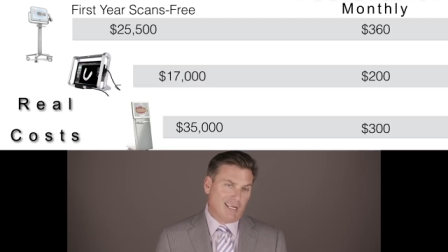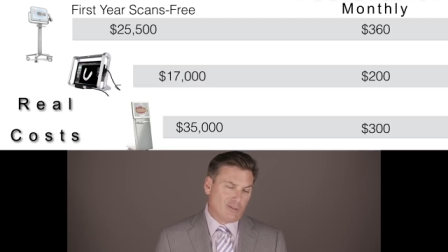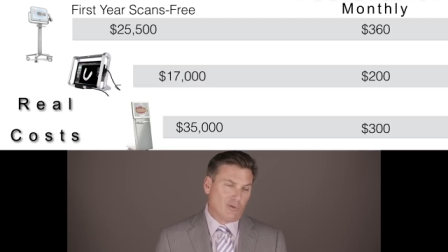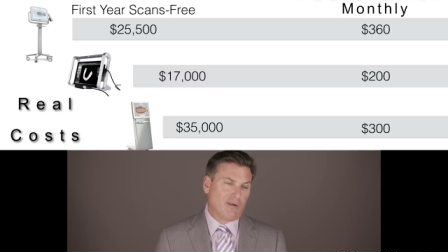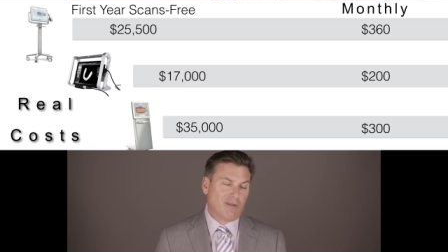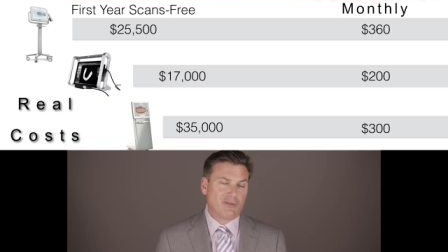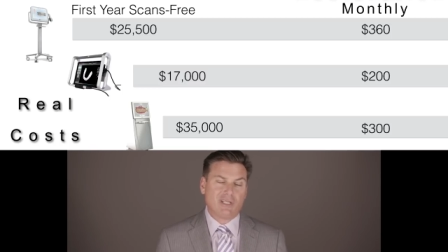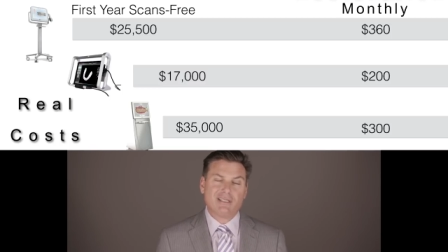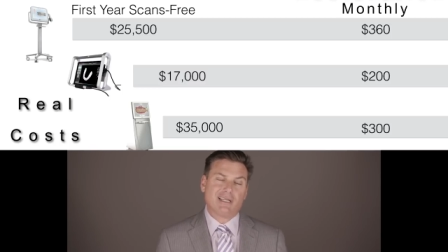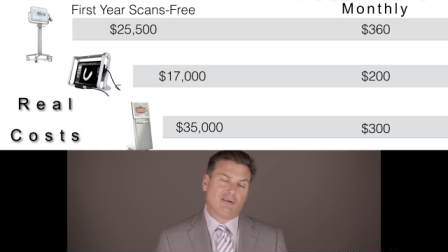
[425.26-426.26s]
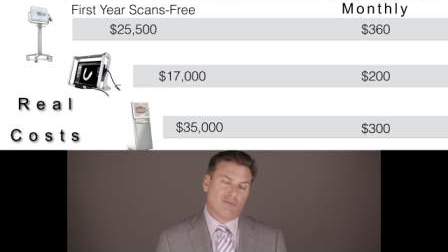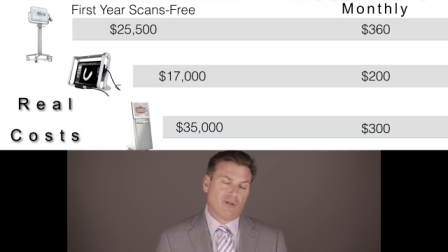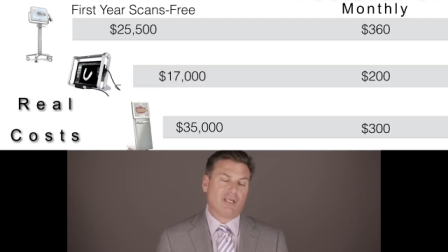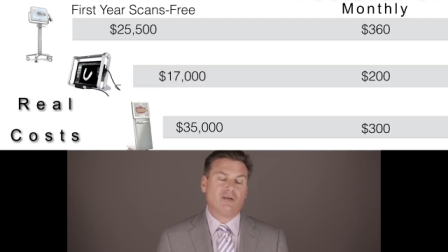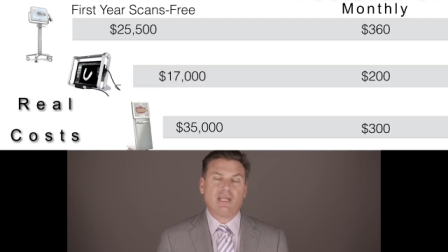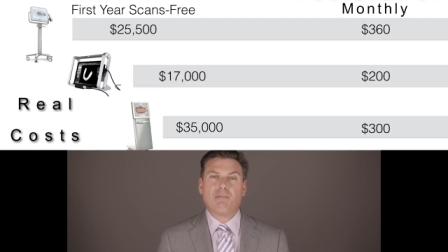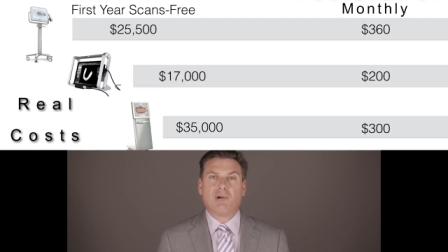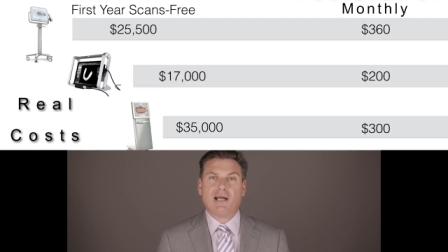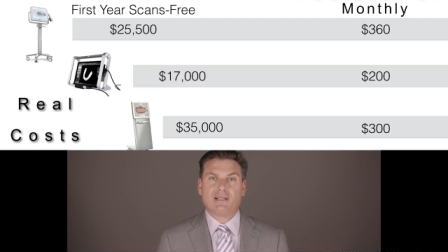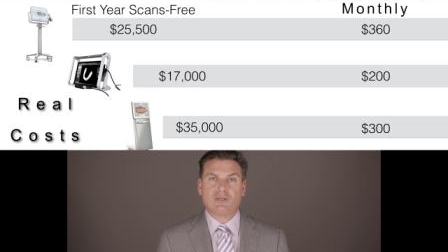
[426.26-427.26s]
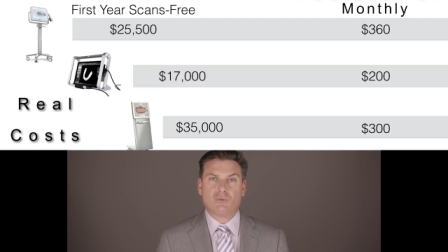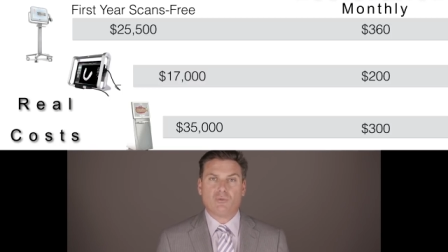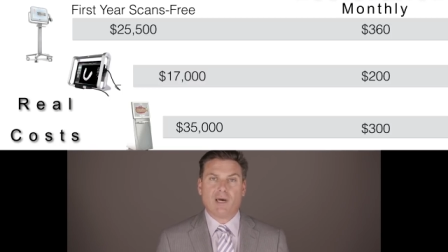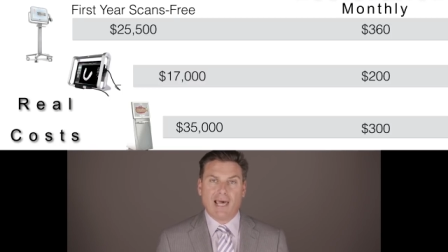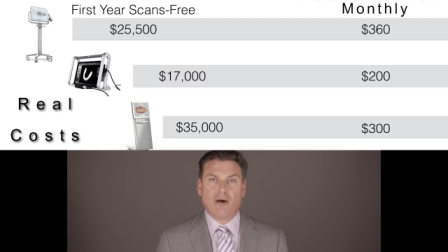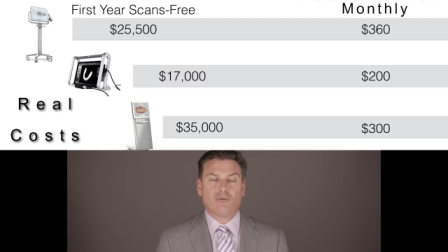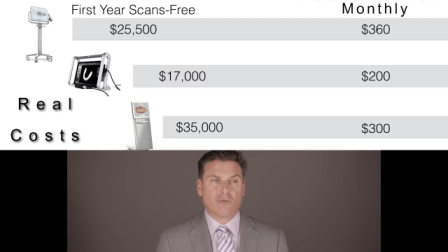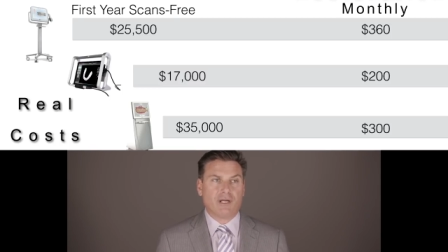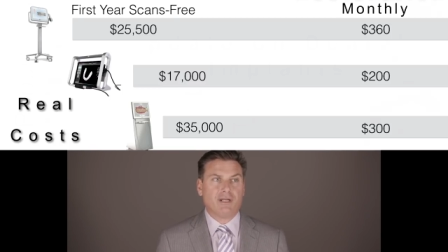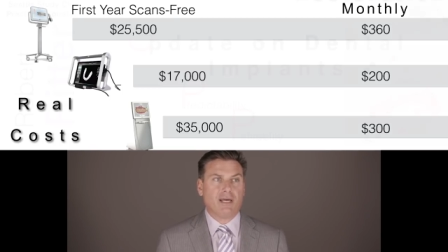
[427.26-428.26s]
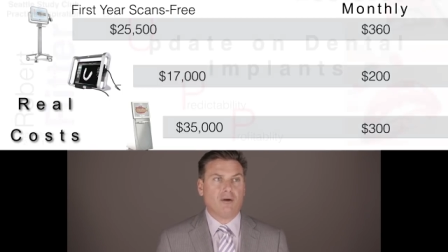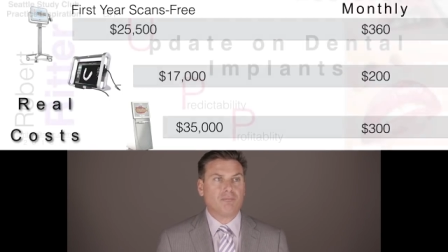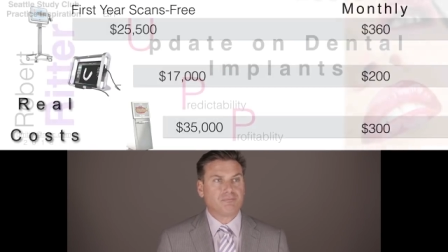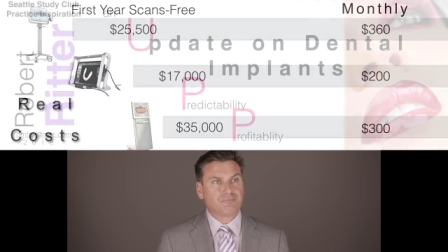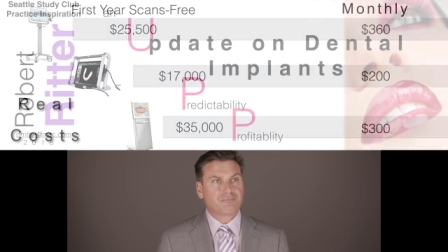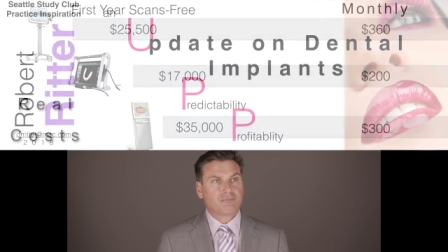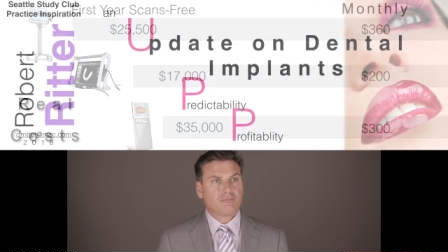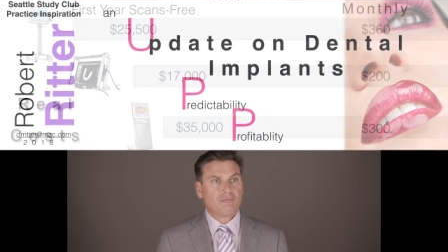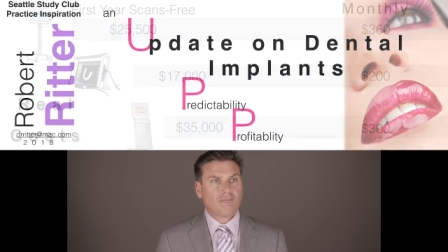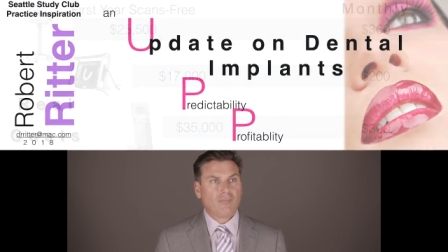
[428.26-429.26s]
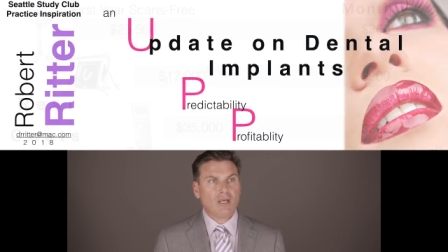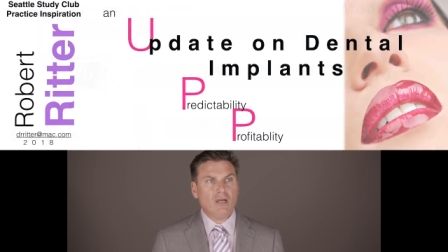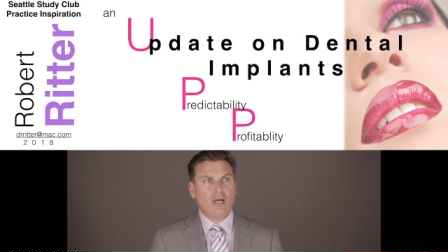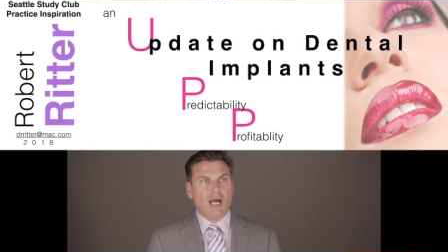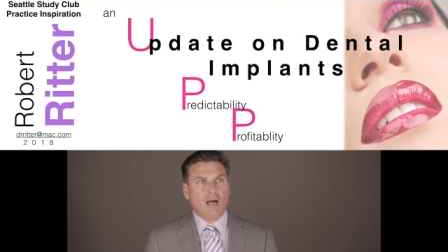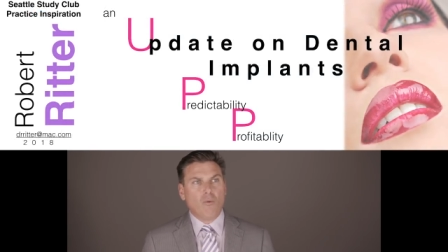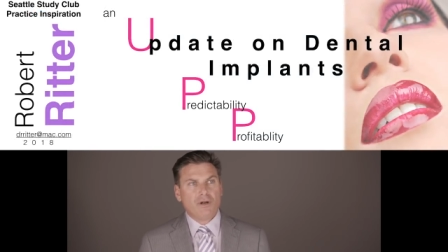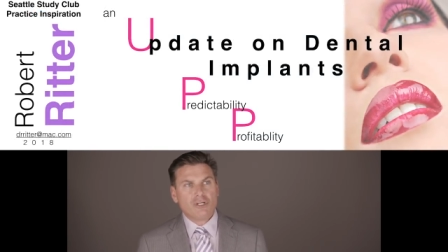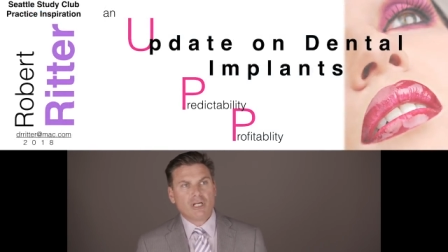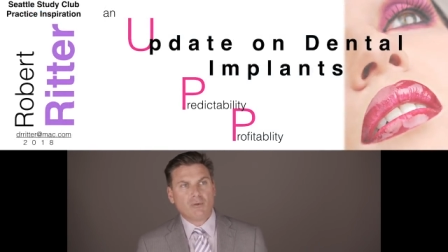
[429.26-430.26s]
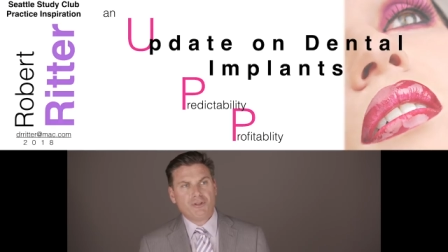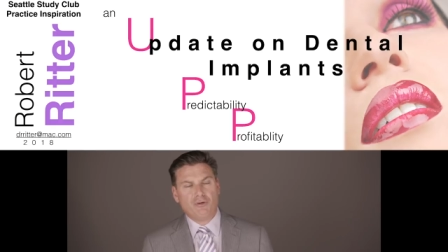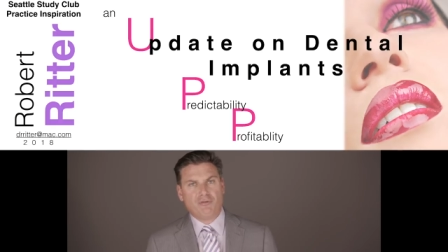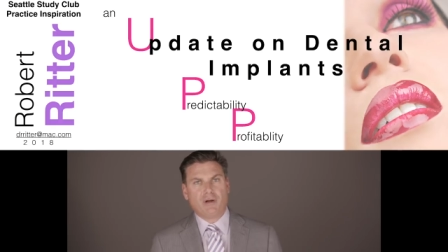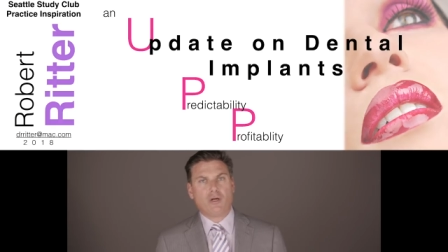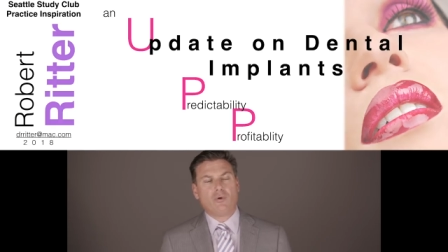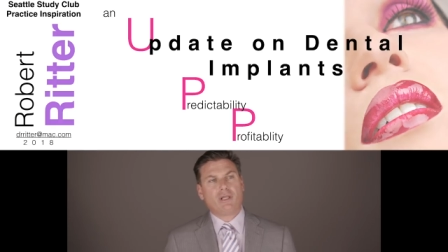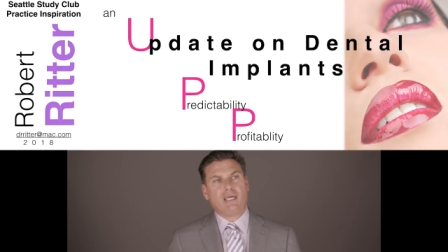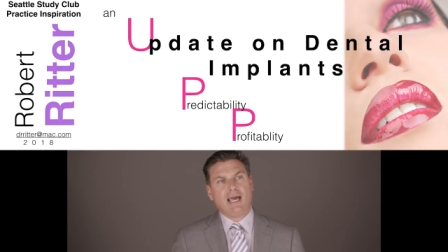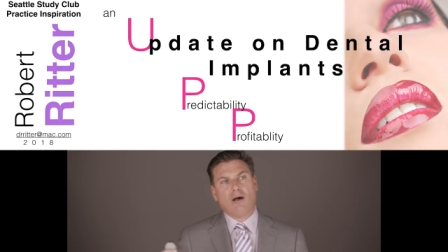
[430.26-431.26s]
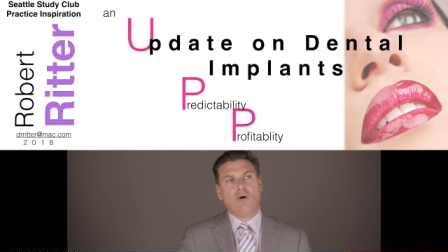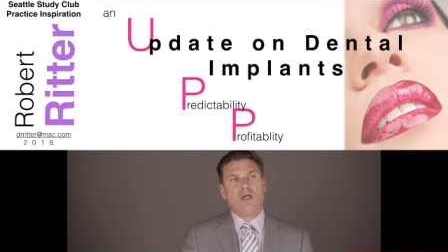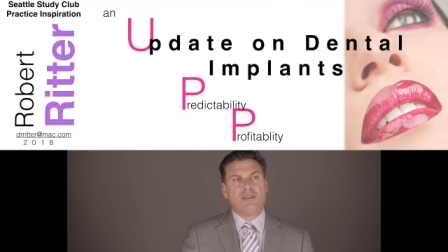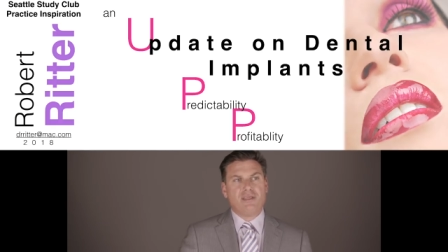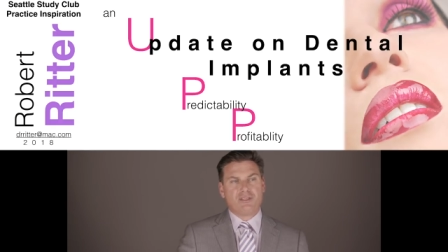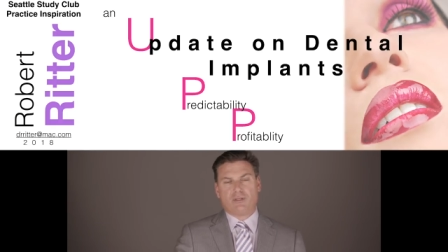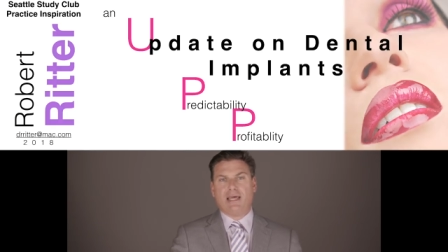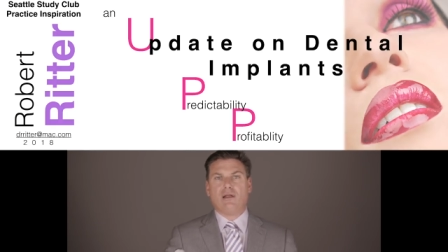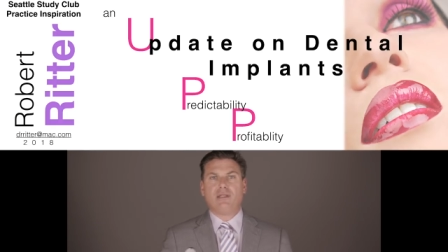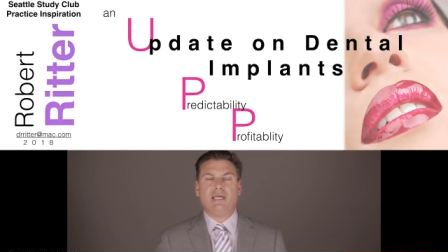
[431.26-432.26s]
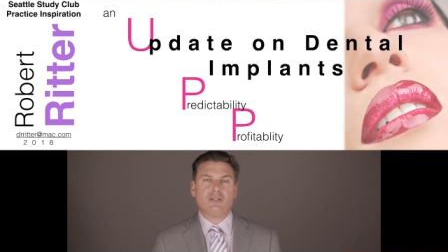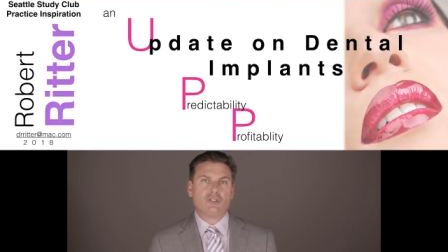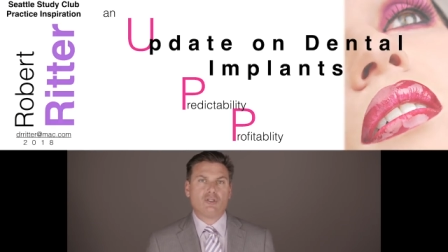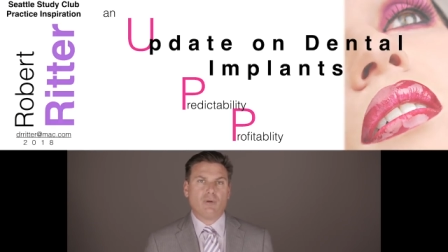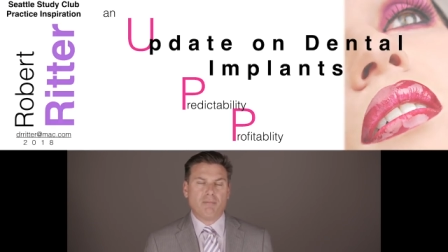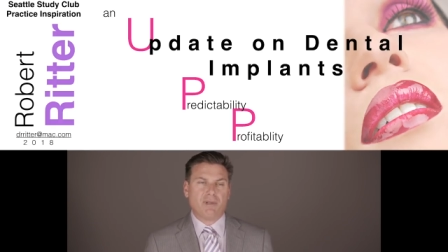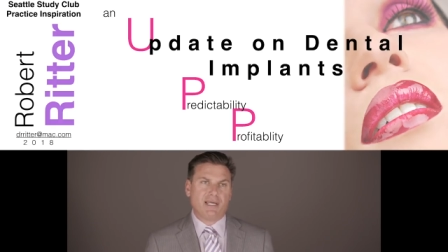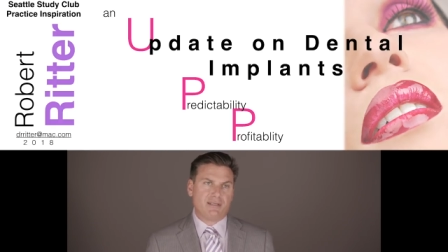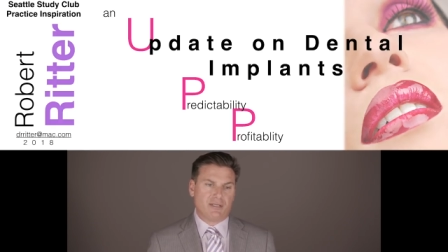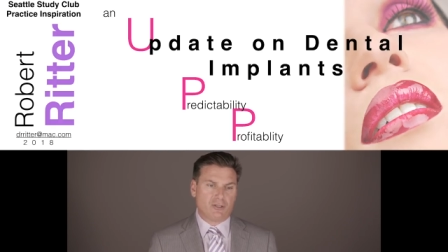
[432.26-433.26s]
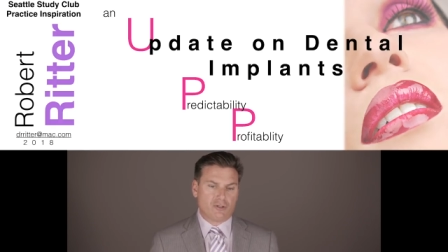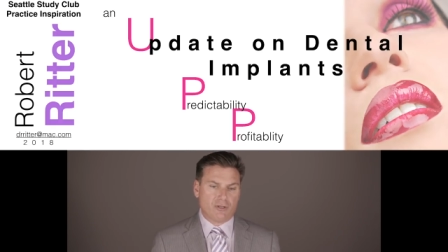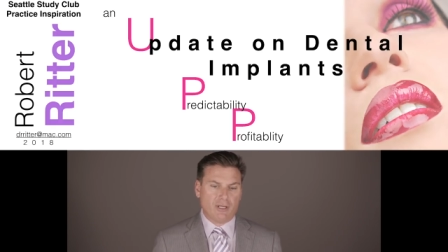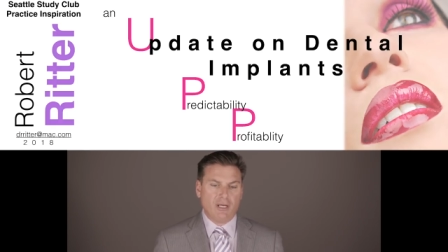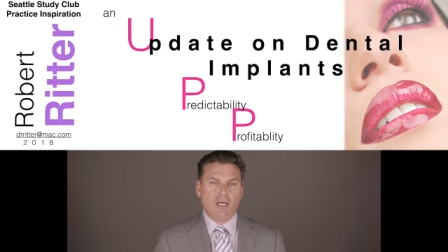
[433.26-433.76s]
It's one of those things that I really could not practice without right now. I want to share with you very quickly how this now leads to implant dentistry.